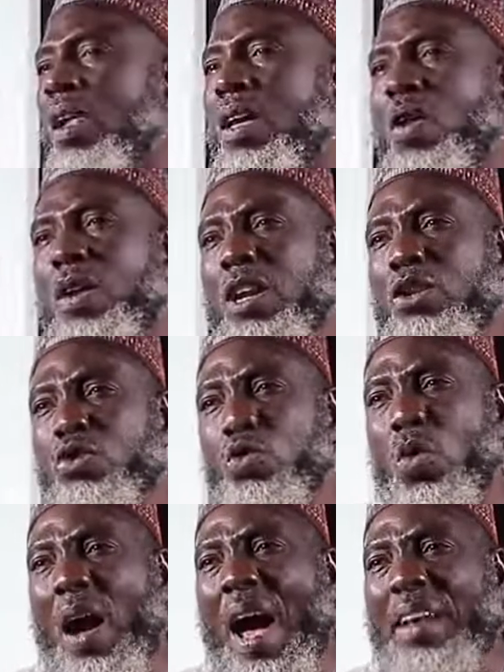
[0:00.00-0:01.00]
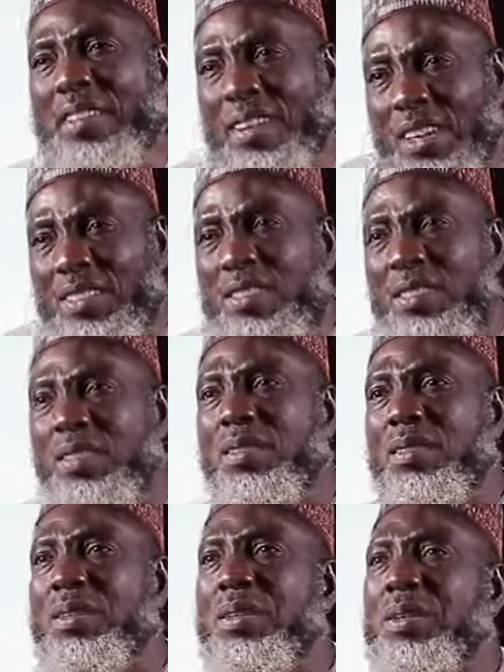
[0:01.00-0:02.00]
in order to attract
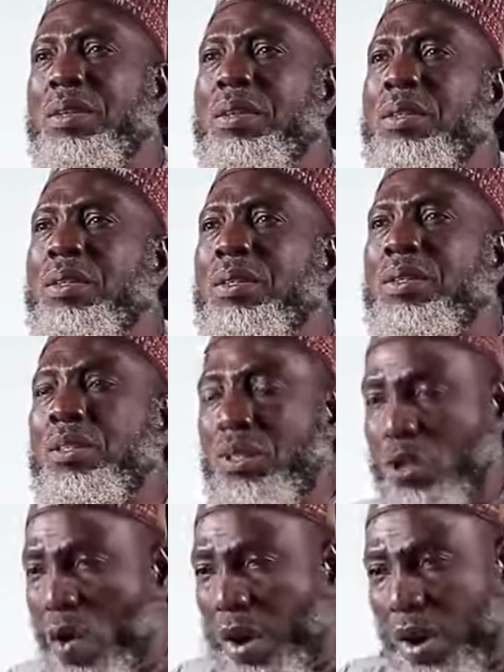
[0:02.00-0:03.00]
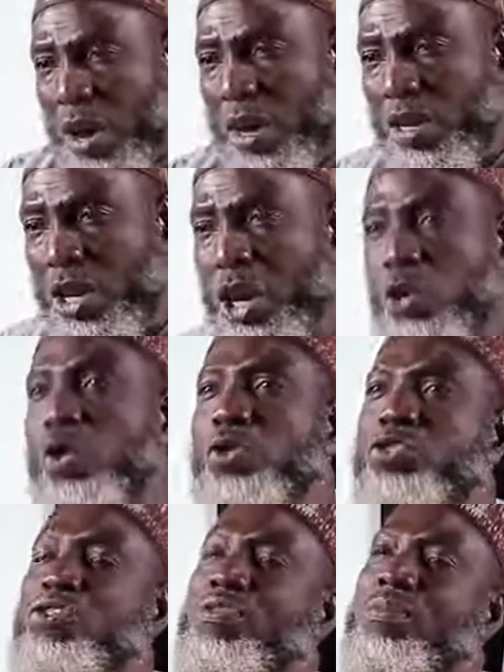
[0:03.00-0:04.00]
local
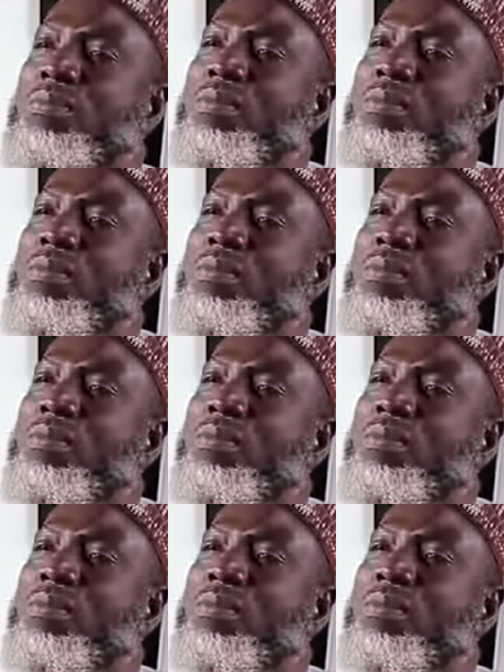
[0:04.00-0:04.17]
industries.